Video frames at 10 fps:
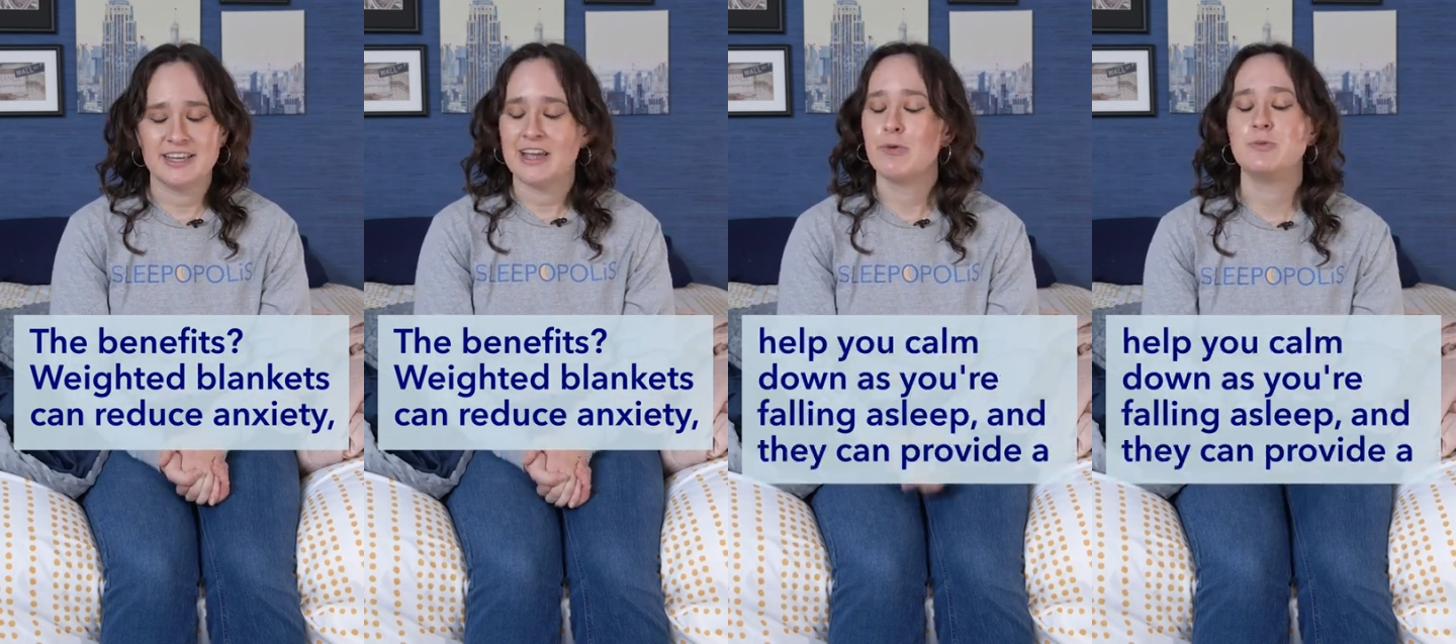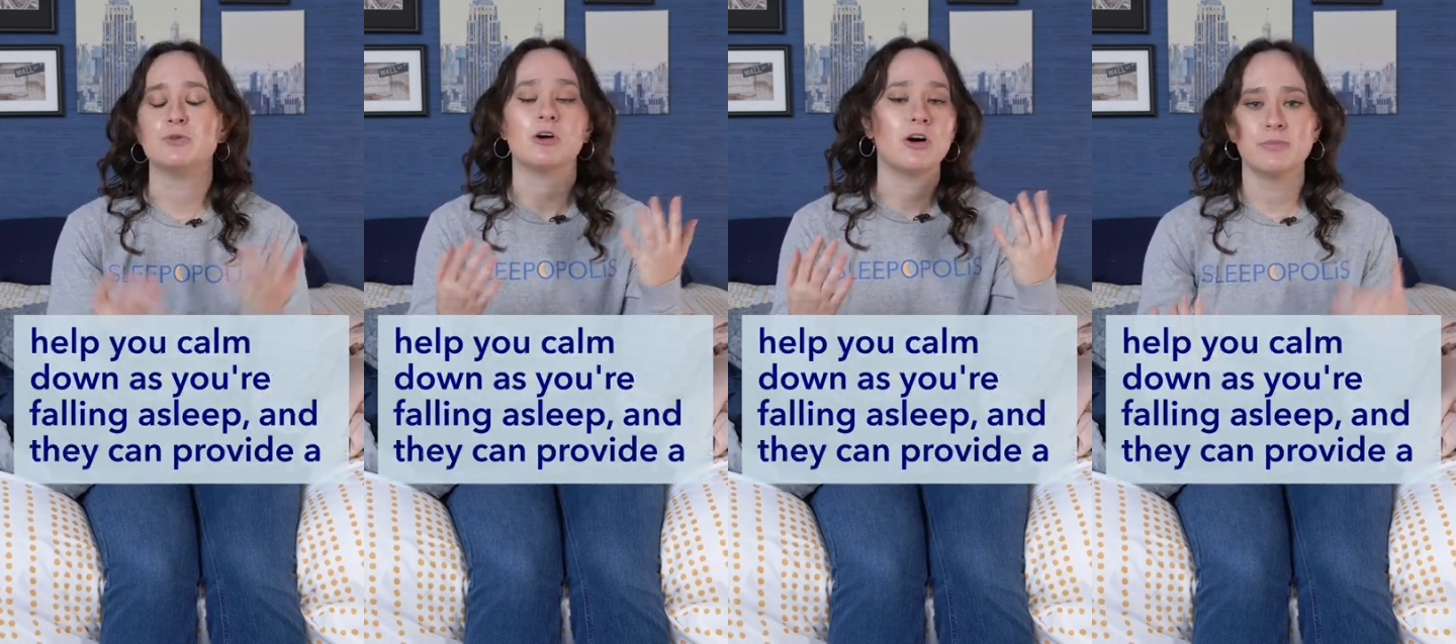help you
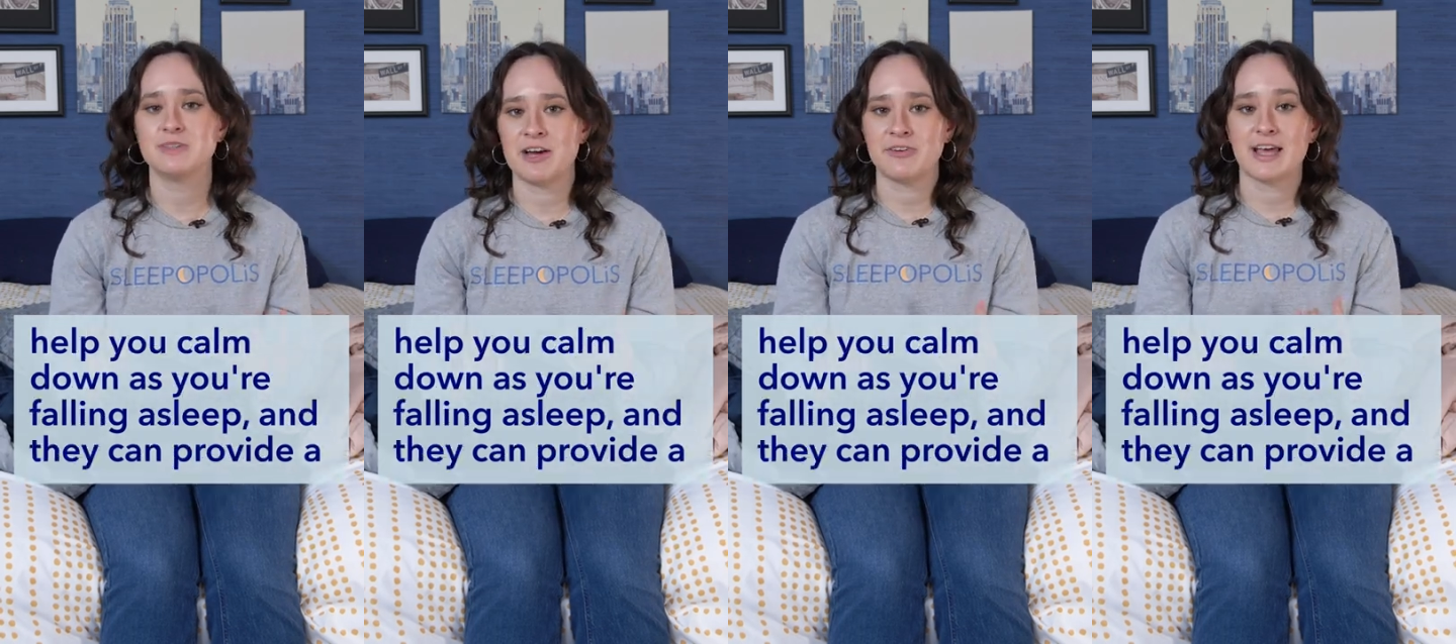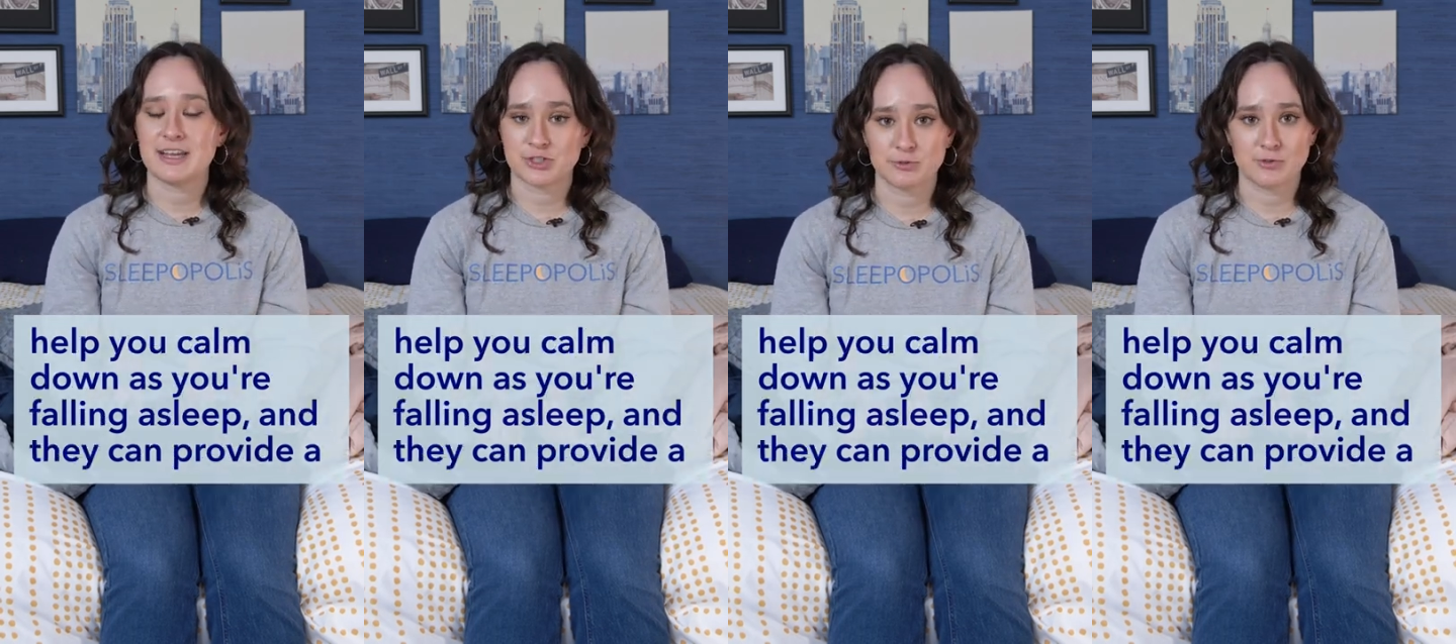calm down
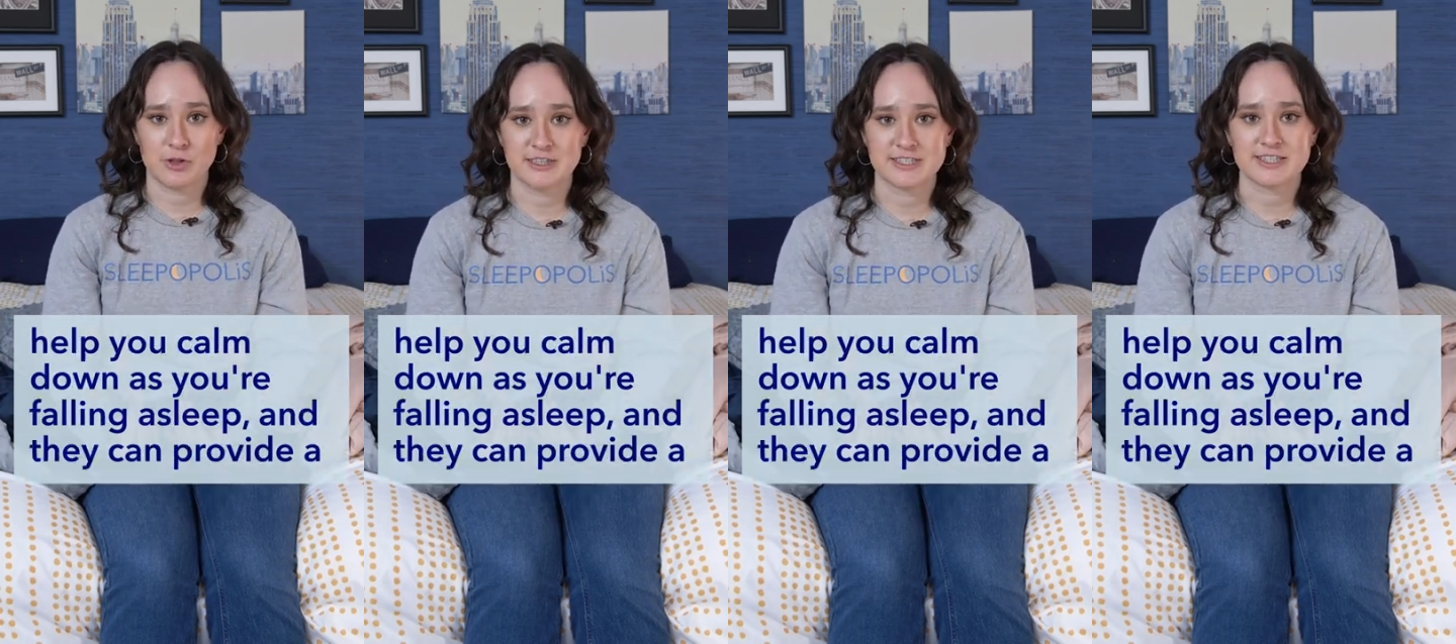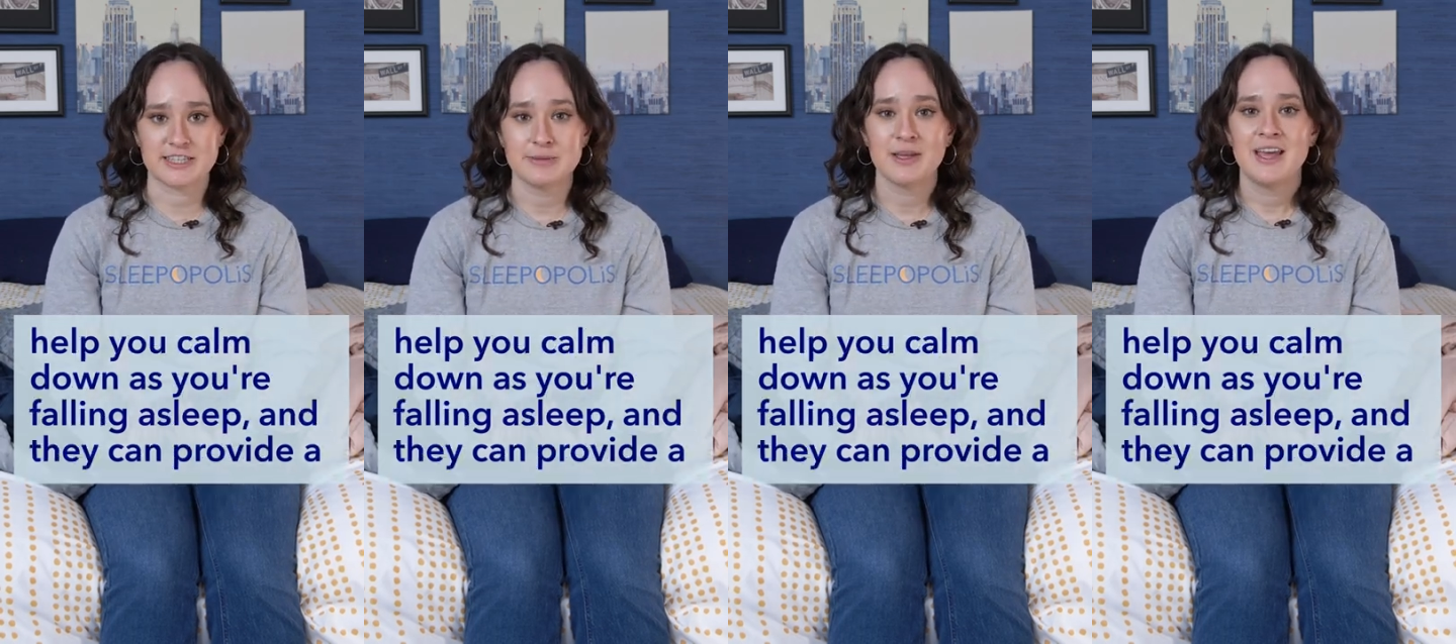as you're falling asleep,